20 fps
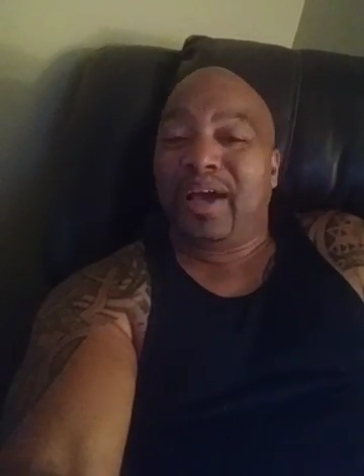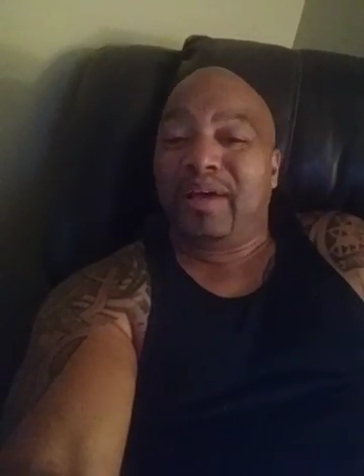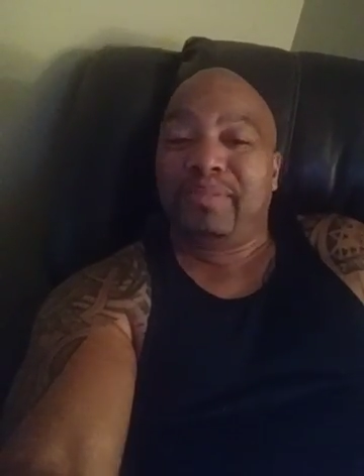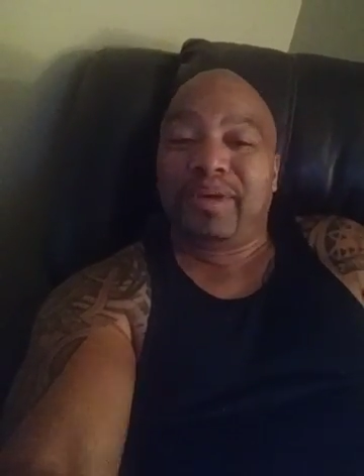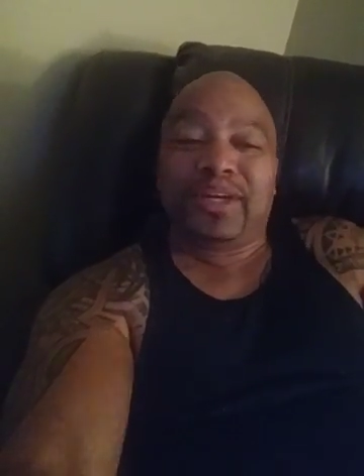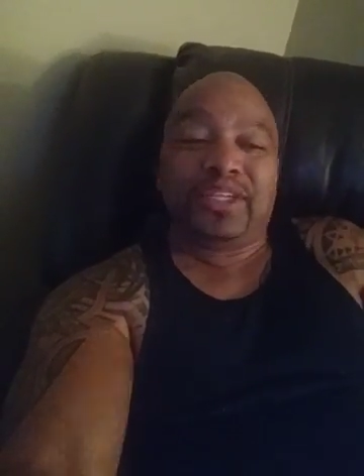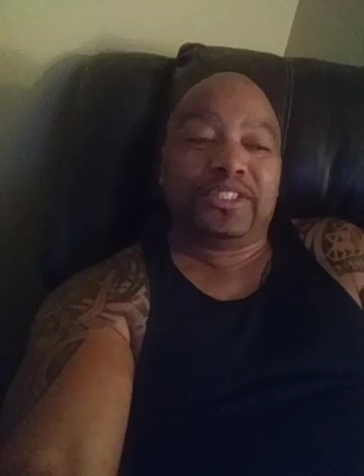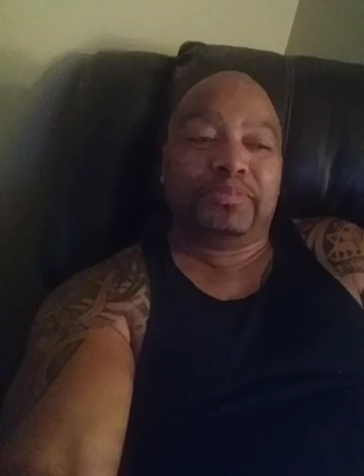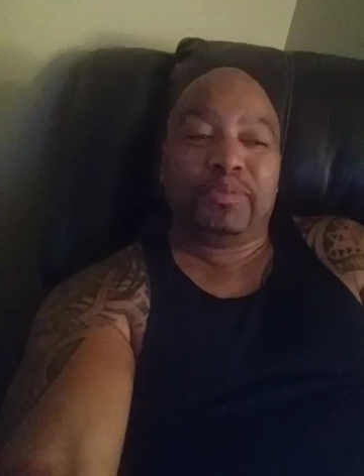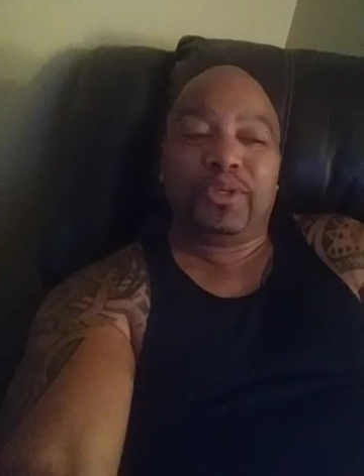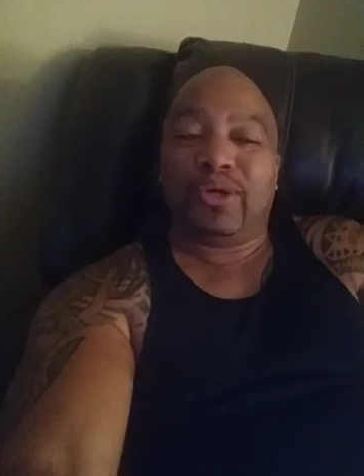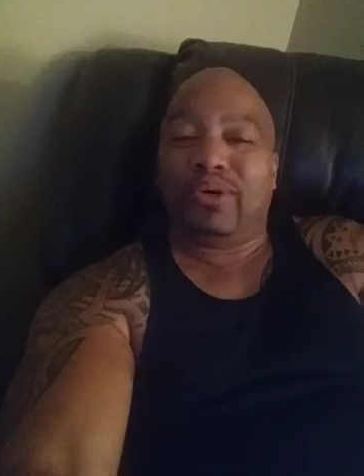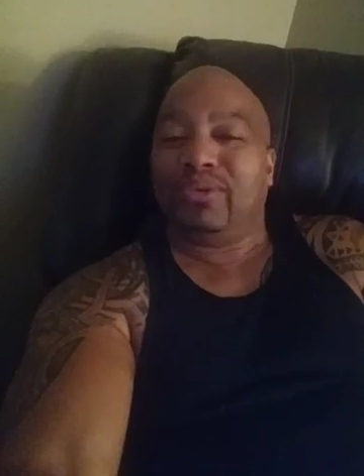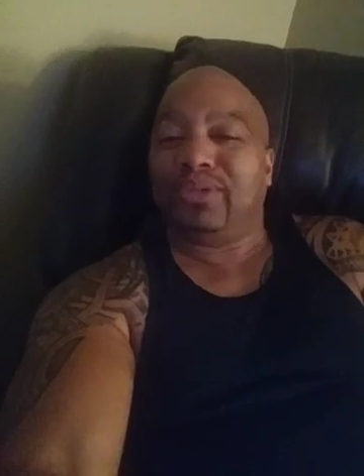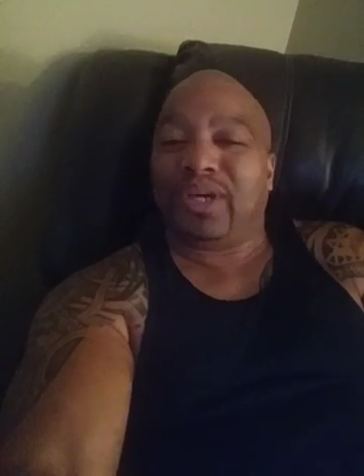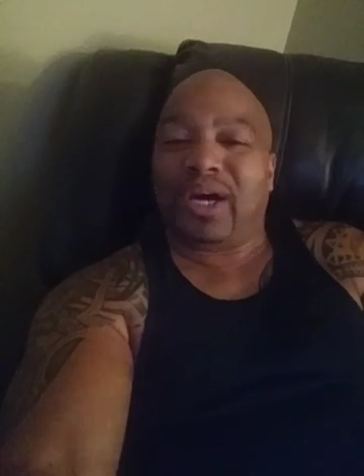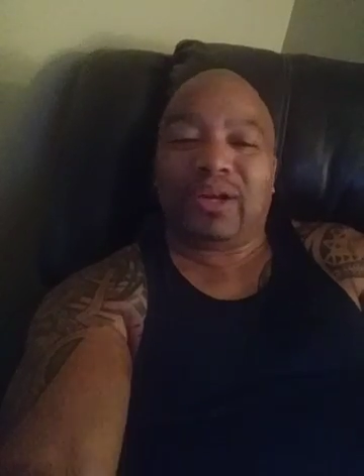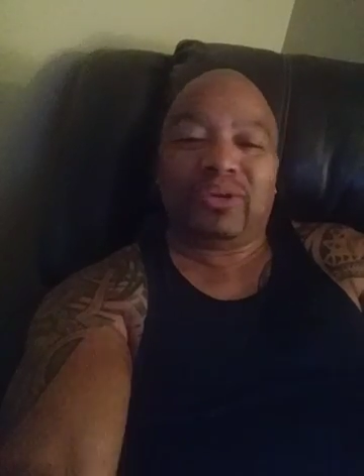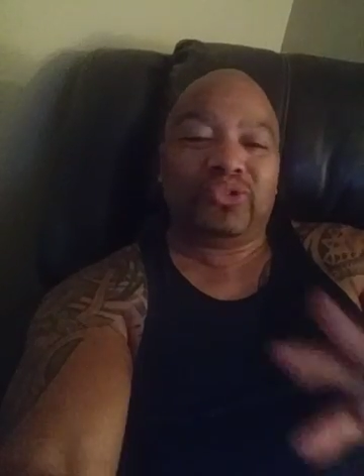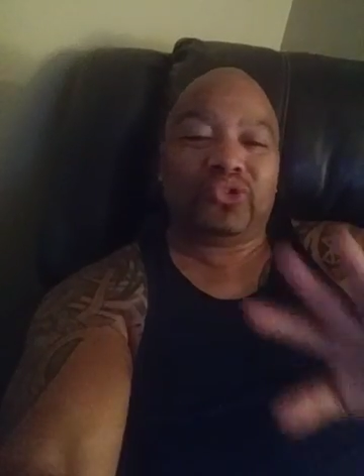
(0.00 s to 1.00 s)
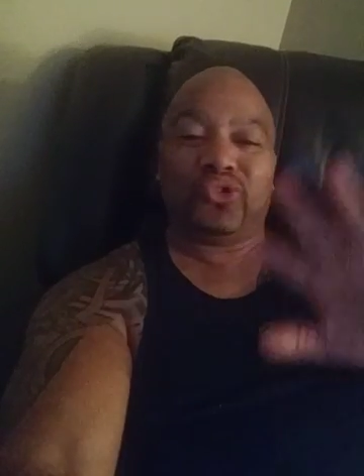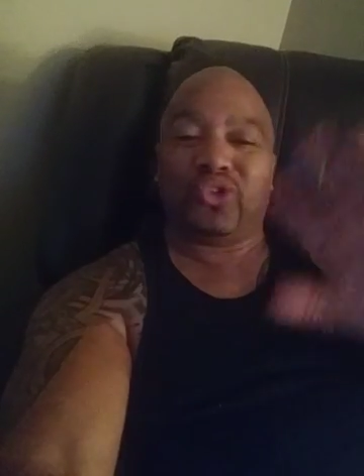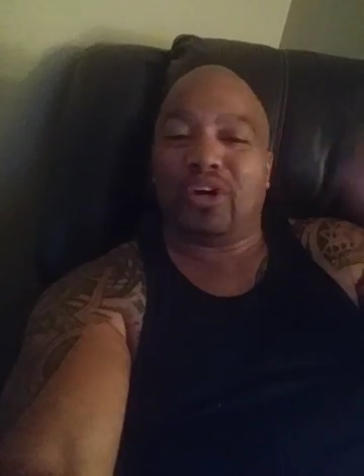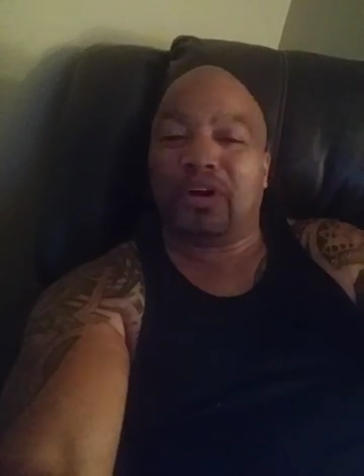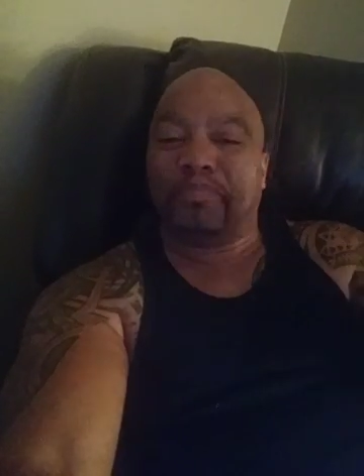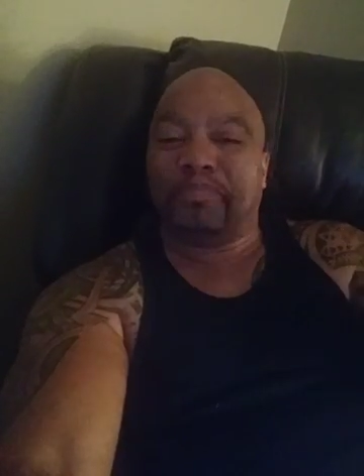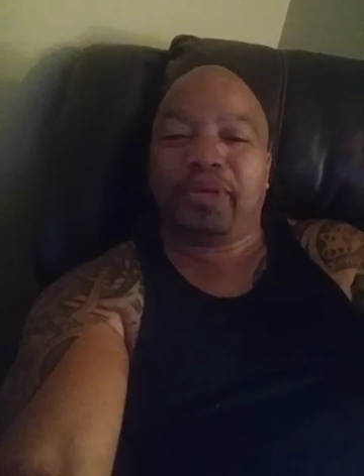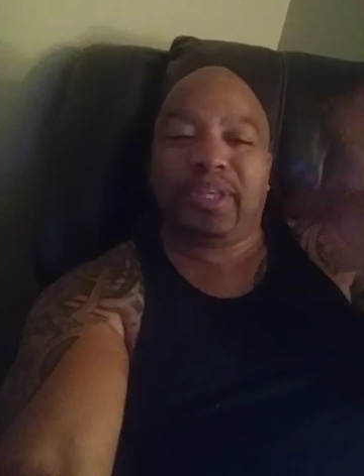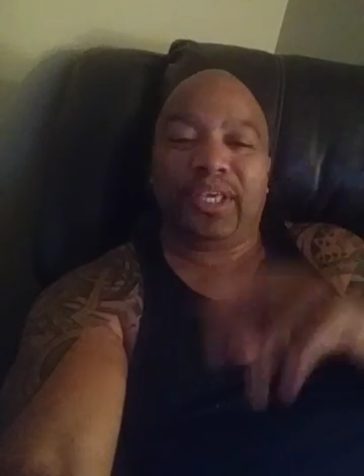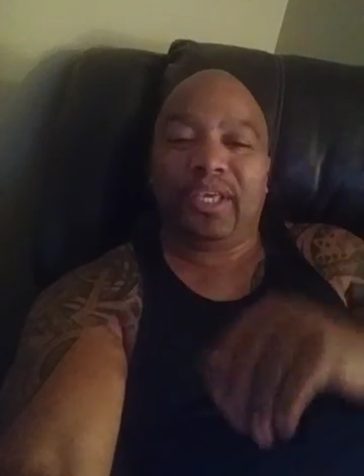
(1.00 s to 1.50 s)
I'm not going to speak on Donald
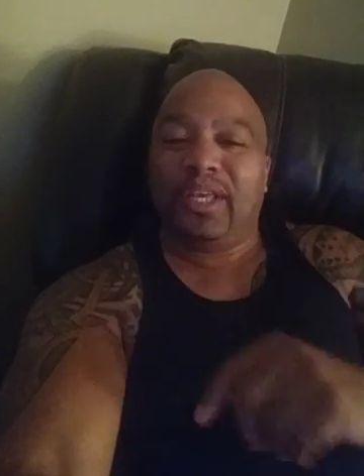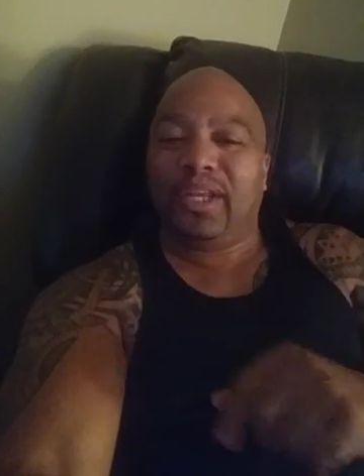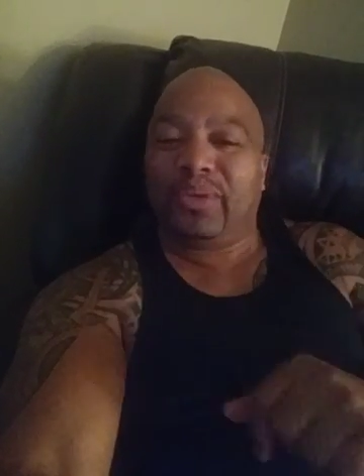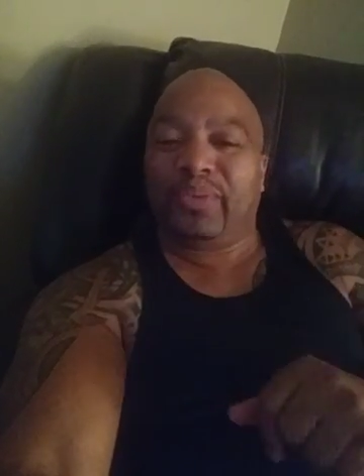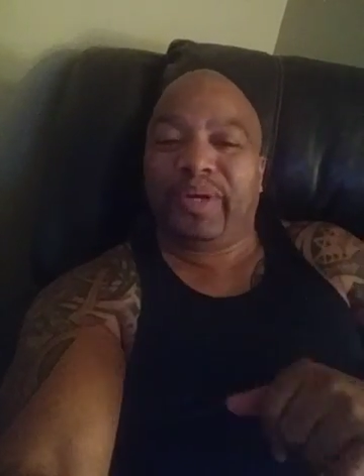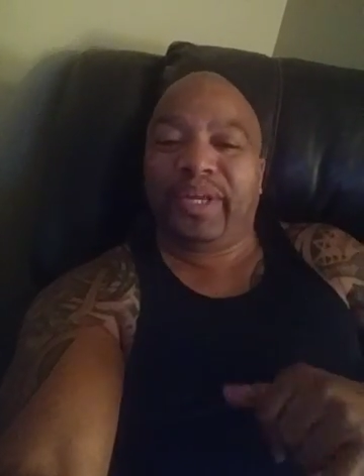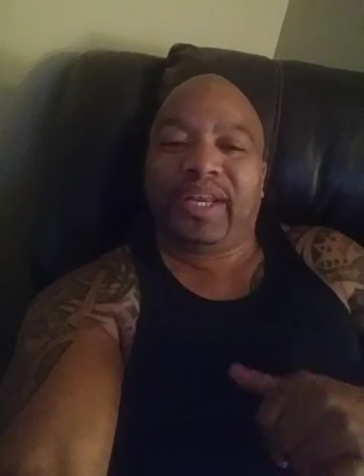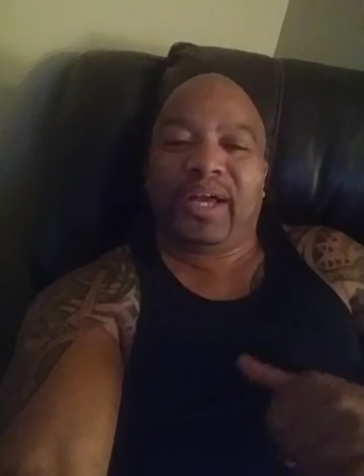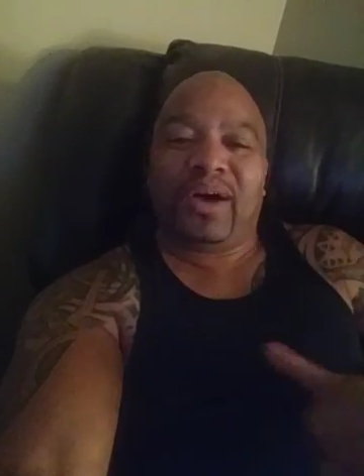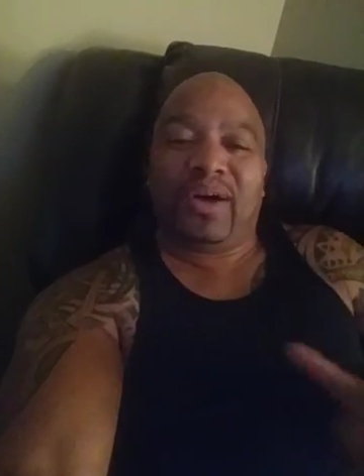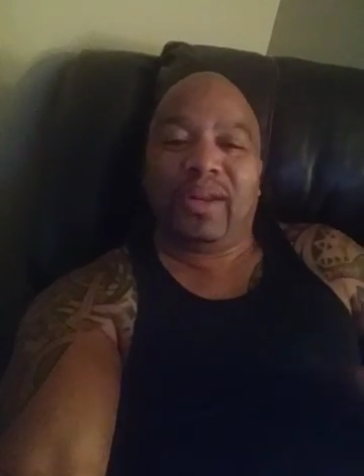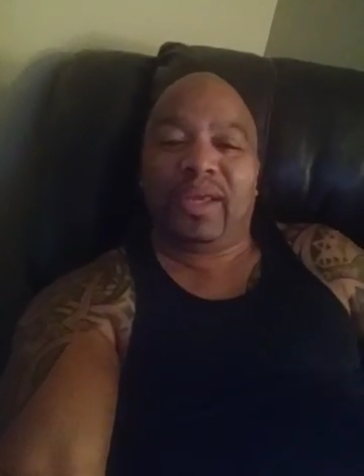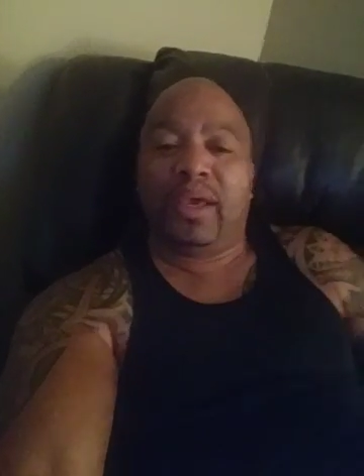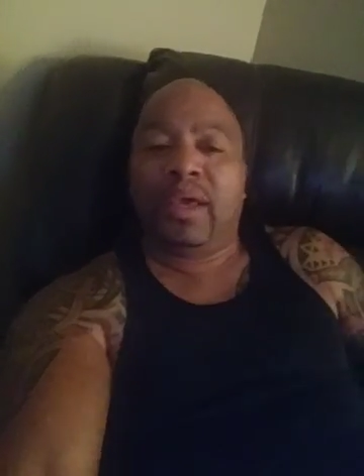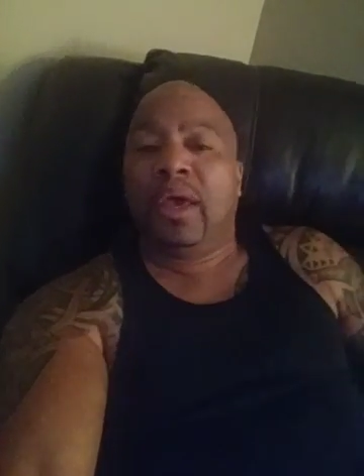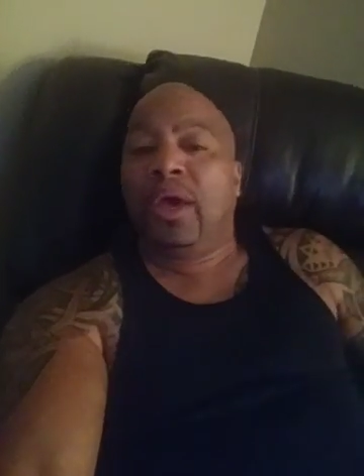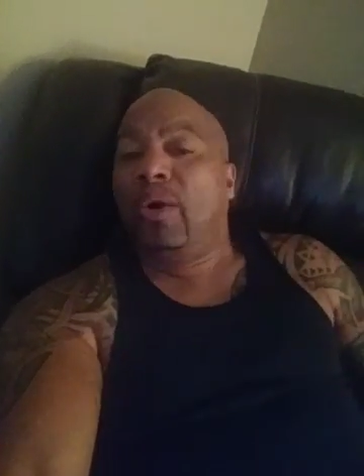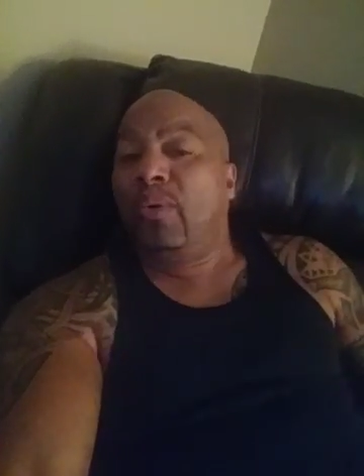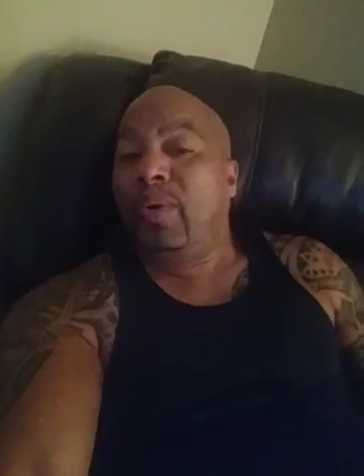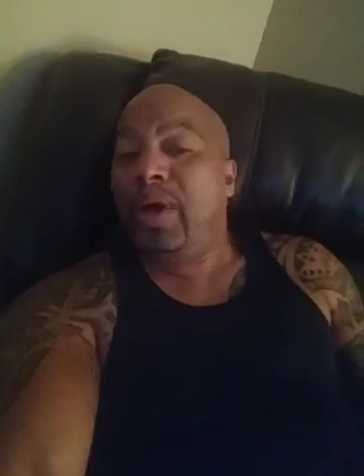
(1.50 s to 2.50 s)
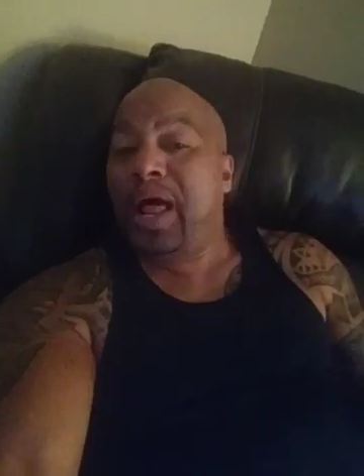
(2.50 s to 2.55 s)
Trump and Hillary and all that.